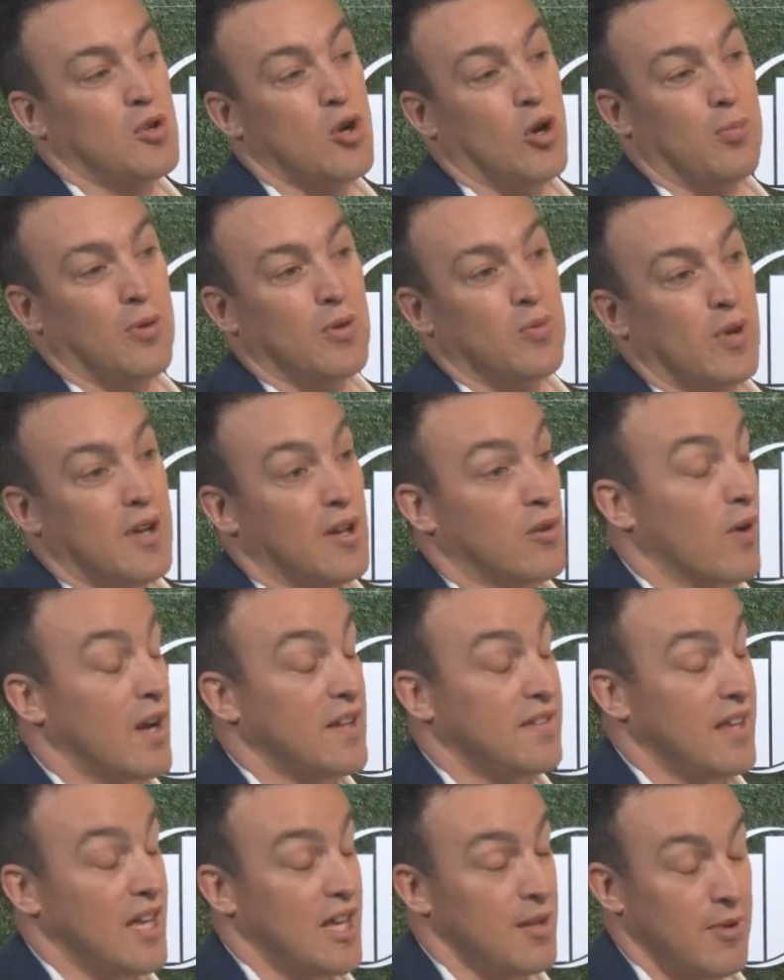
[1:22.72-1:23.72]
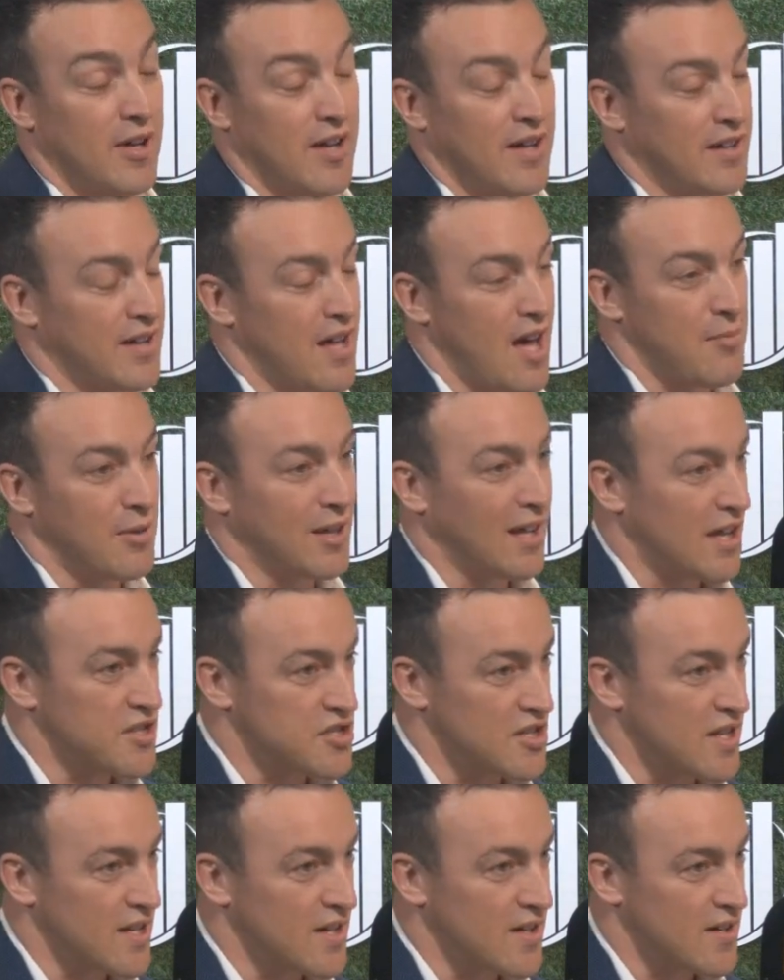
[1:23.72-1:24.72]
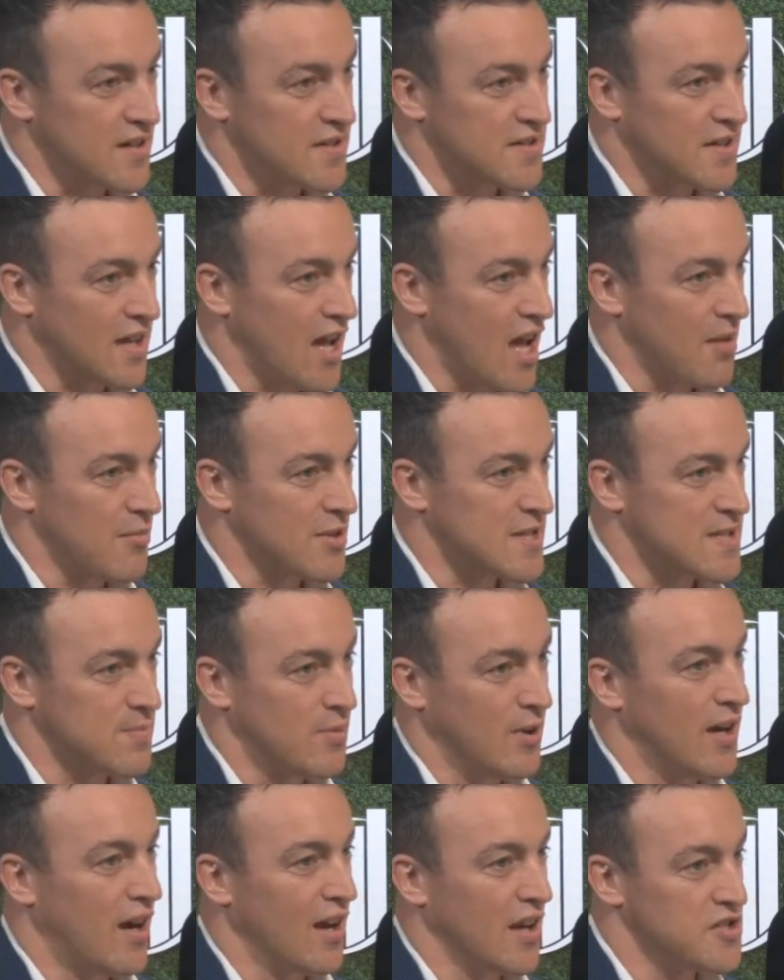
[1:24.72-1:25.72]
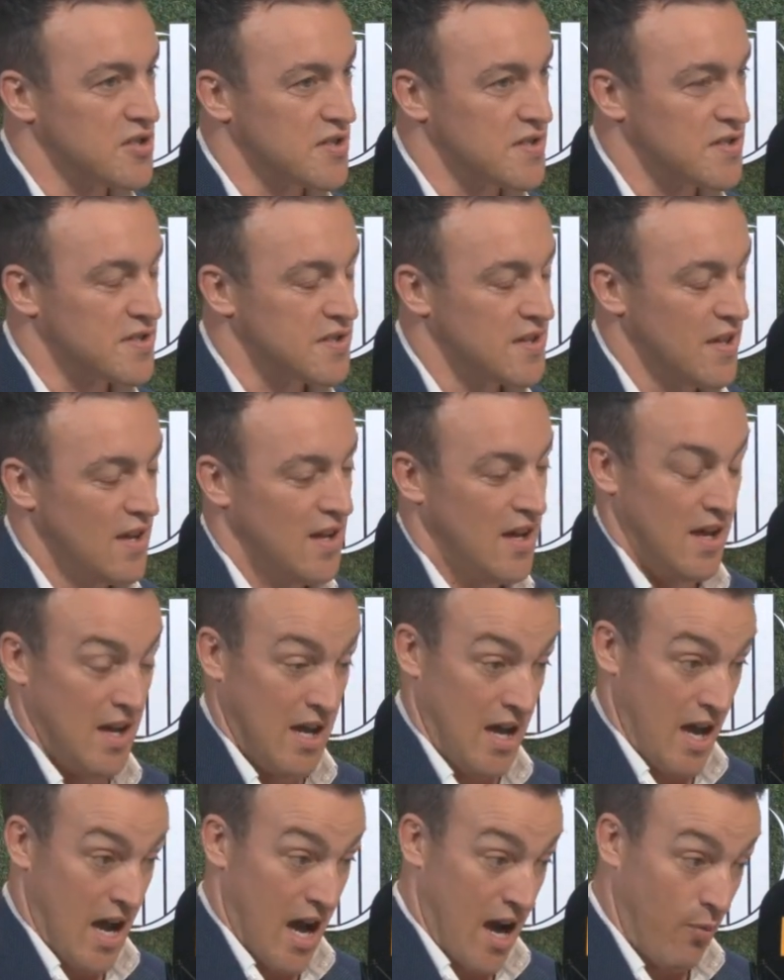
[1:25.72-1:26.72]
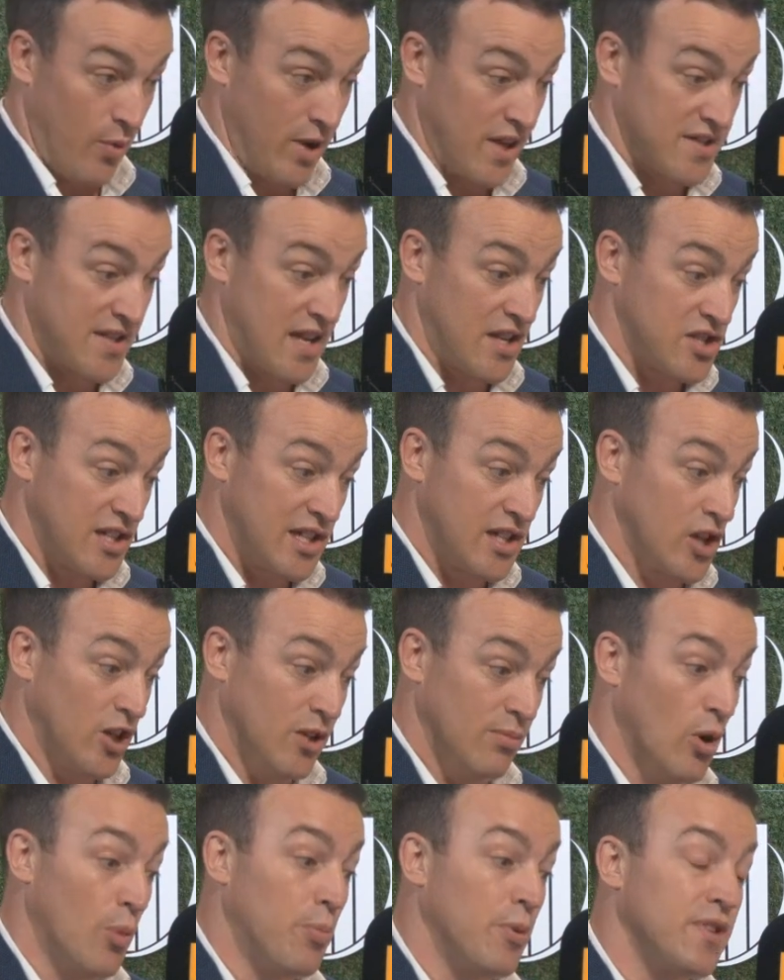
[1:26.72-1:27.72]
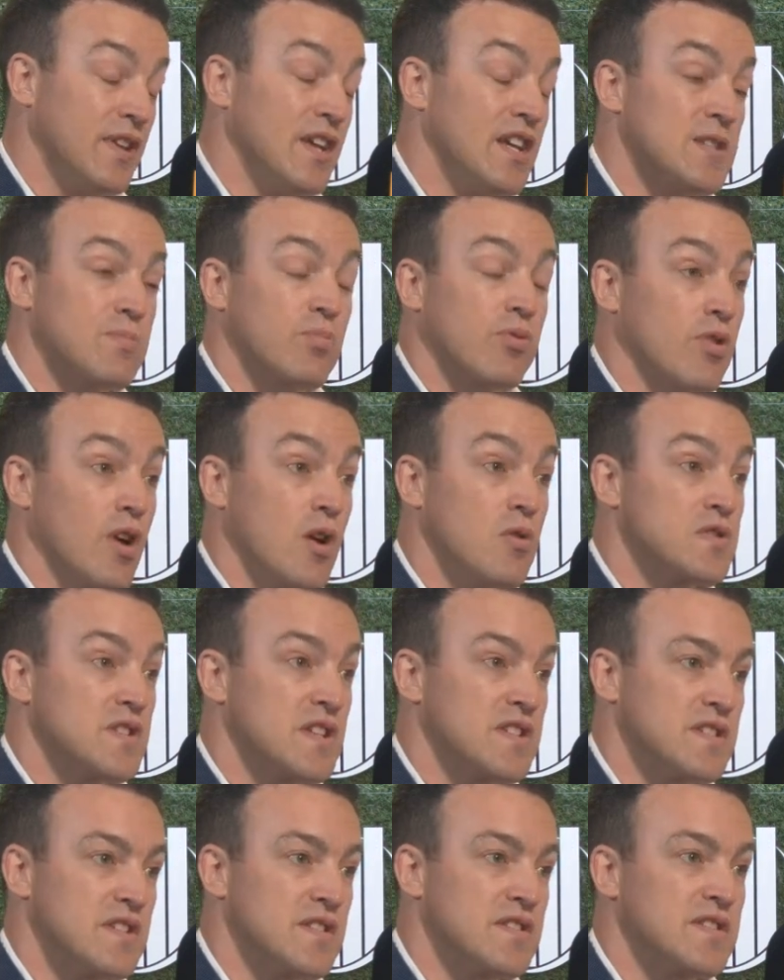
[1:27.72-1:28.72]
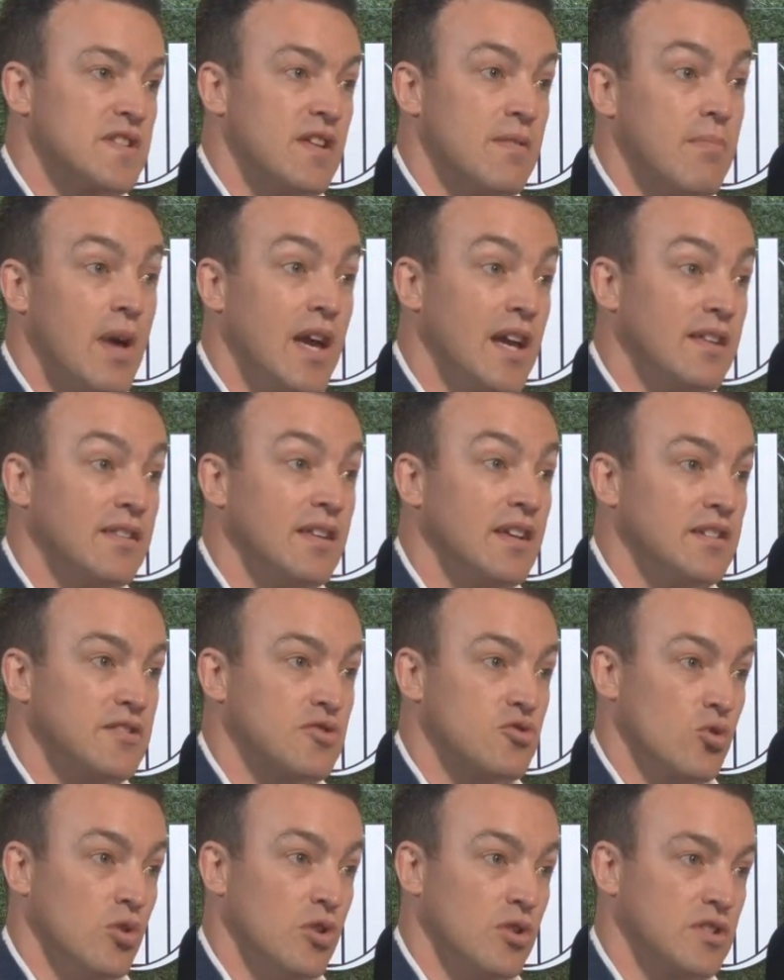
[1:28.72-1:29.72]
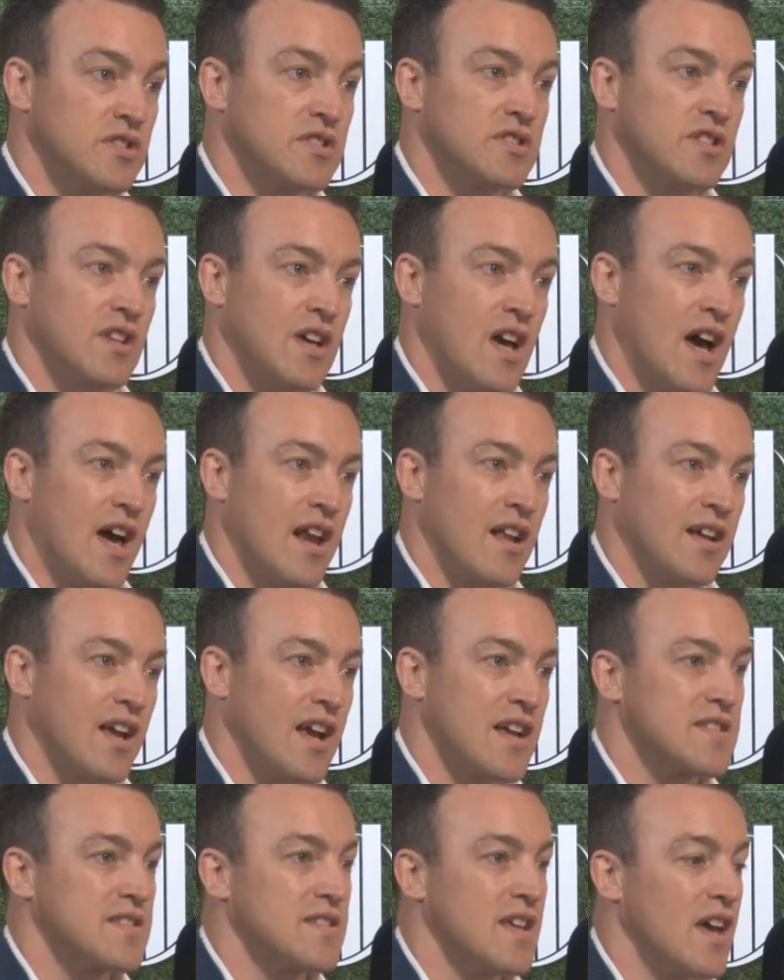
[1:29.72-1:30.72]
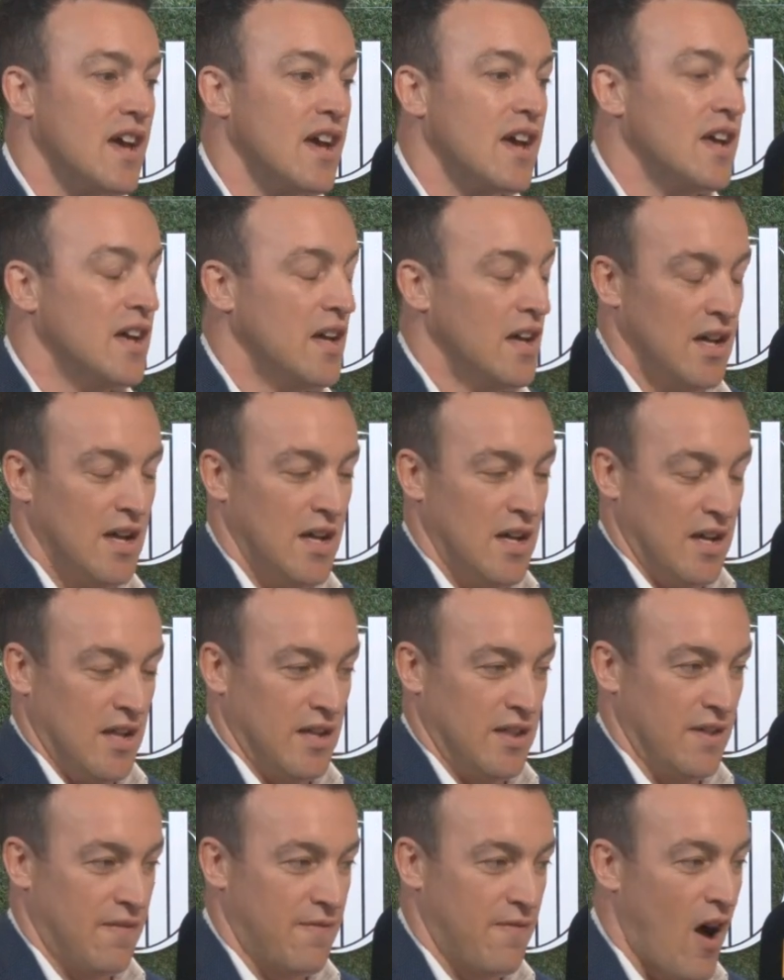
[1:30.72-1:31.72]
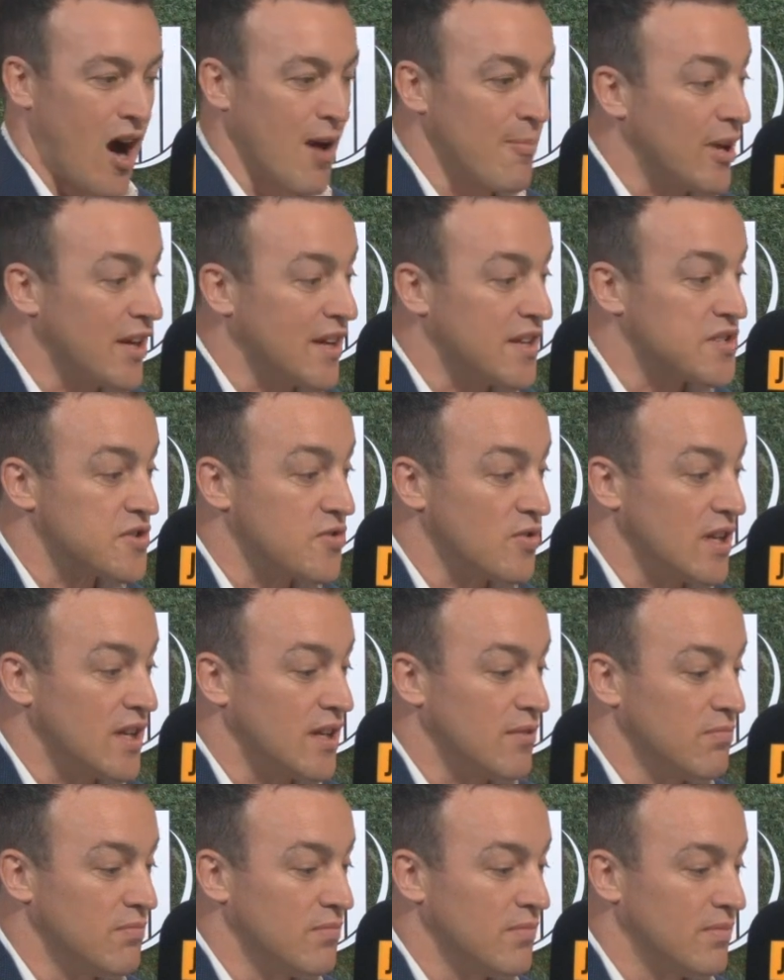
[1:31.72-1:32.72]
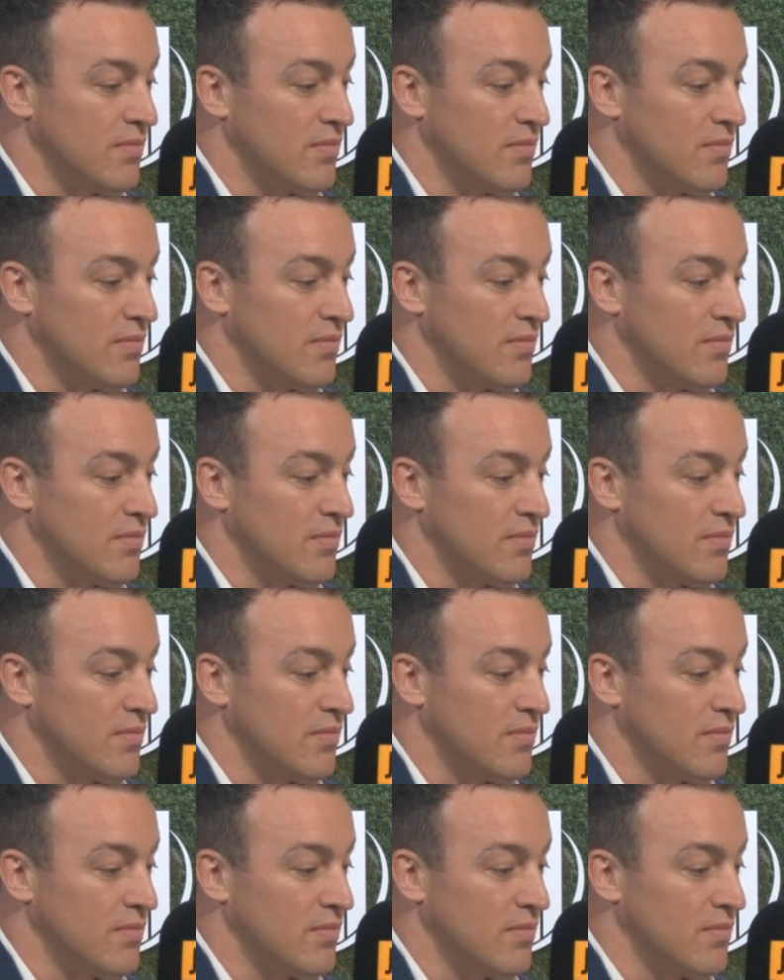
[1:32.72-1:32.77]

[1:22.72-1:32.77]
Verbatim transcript: coupled with a great team of chemical engineers chemists biologists and we essentially come up with these processes to make these drugs. And I guess uh, the pharma industry,